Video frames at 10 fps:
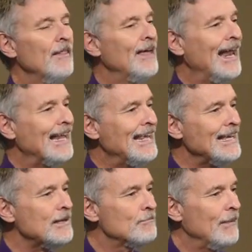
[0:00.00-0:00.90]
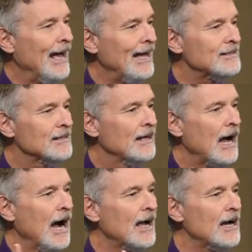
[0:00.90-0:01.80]
that he had met
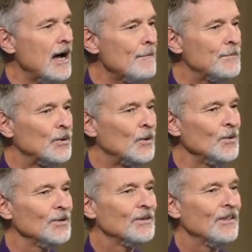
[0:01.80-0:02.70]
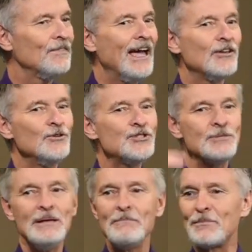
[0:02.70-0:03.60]
a couple that used
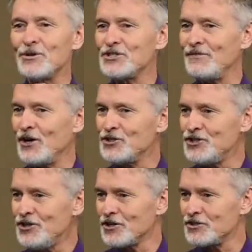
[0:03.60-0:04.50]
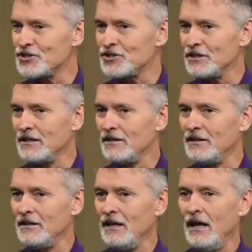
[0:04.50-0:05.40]
to be members of our church.
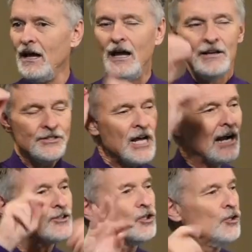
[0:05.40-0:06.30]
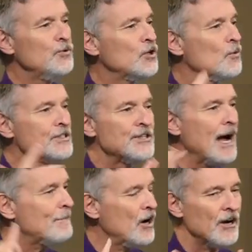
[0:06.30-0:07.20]
Dr. Lungu was
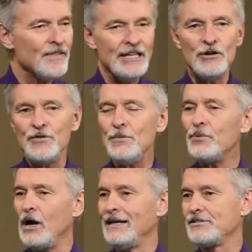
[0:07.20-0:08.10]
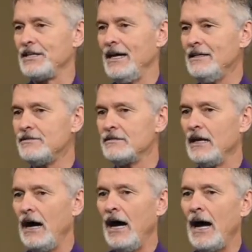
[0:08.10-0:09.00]
not part of the interview process,
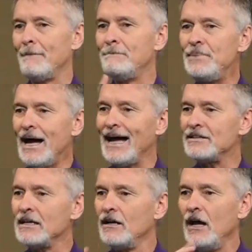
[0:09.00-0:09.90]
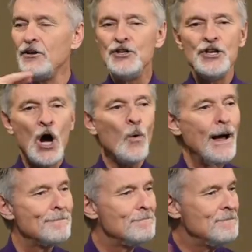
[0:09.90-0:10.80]
but
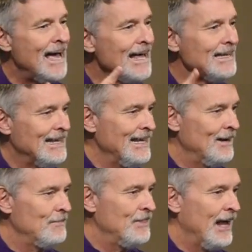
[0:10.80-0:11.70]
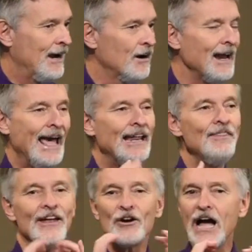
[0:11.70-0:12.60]
Noah met him there and
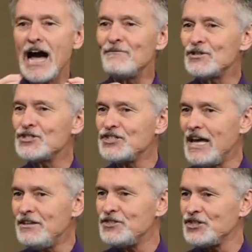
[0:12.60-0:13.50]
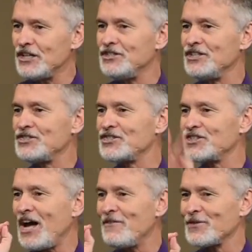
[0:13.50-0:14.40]
in their conversation
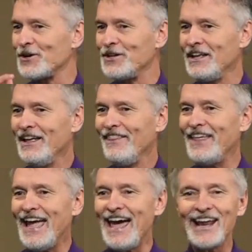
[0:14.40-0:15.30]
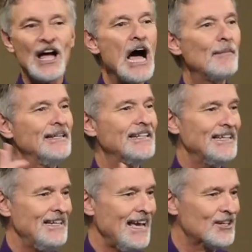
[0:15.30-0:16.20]
discovered they had a common
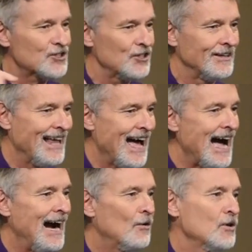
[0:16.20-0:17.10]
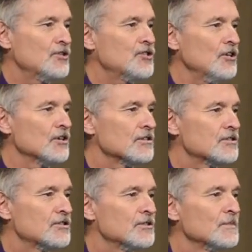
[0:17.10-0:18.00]
connection, our
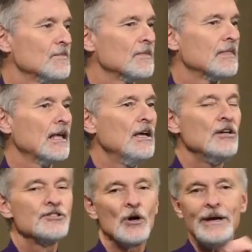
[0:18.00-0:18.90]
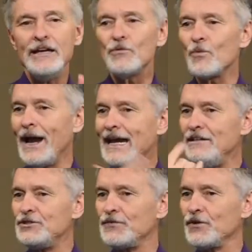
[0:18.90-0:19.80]
church. So he
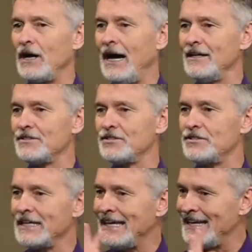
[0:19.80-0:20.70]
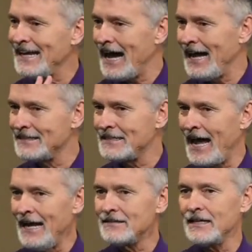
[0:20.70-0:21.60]
arranged for us to get in
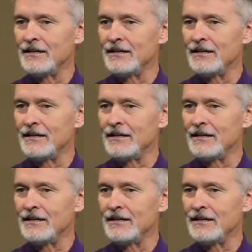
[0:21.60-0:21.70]
contact,